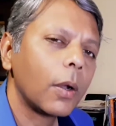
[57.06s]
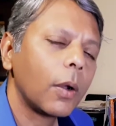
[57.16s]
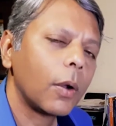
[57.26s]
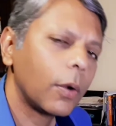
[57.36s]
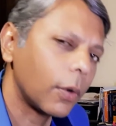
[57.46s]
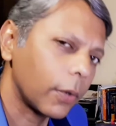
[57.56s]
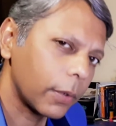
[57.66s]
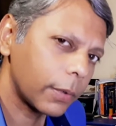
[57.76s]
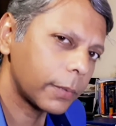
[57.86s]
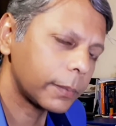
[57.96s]
or
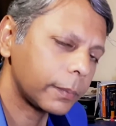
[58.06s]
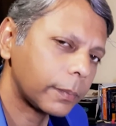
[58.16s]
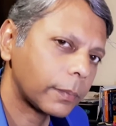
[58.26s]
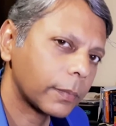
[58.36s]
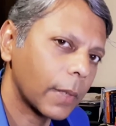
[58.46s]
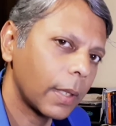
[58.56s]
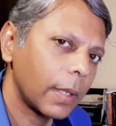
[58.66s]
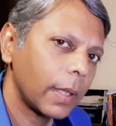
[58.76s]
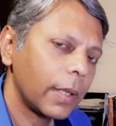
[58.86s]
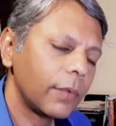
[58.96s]

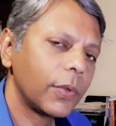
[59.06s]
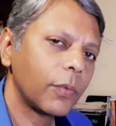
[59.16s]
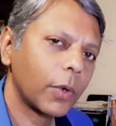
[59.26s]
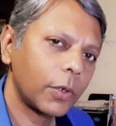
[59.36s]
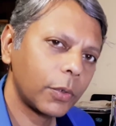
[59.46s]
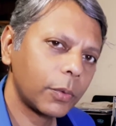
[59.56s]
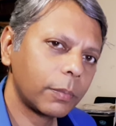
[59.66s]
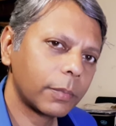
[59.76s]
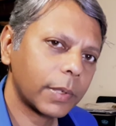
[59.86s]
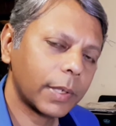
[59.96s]
if we want to
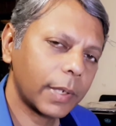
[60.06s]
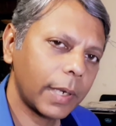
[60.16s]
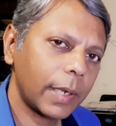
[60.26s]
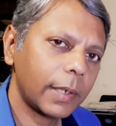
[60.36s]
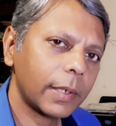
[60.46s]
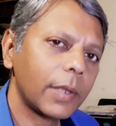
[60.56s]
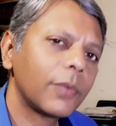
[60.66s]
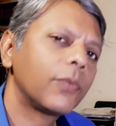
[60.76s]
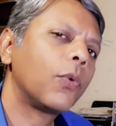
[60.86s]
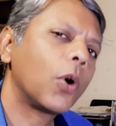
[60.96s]
create a
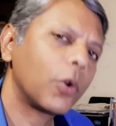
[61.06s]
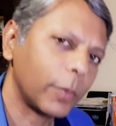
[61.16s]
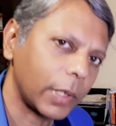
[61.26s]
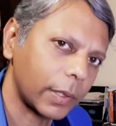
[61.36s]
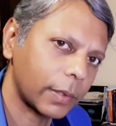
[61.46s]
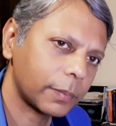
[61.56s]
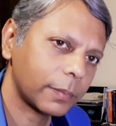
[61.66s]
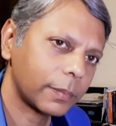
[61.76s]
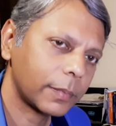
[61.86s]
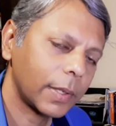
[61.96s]
formula,
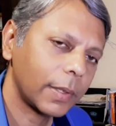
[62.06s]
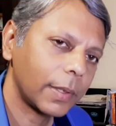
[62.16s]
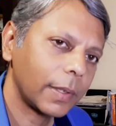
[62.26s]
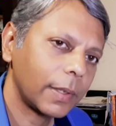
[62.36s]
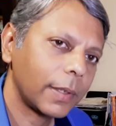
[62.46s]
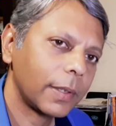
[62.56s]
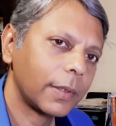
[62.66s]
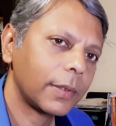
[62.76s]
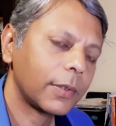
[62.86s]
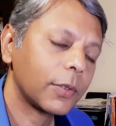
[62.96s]

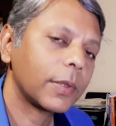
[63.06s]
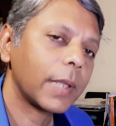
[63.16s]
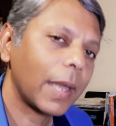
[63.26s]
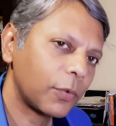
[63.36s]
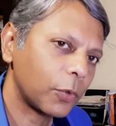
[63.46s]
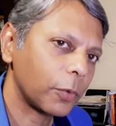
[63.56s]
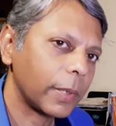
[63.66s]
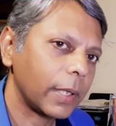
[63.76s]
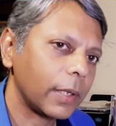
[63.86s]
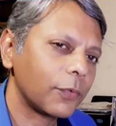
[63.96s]
so that would be
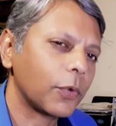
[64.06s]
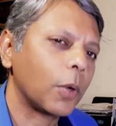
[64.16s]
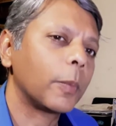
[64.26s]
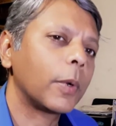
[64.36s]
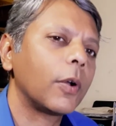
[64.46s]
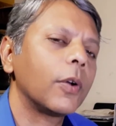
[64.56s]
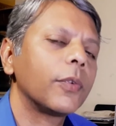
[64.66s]
in form of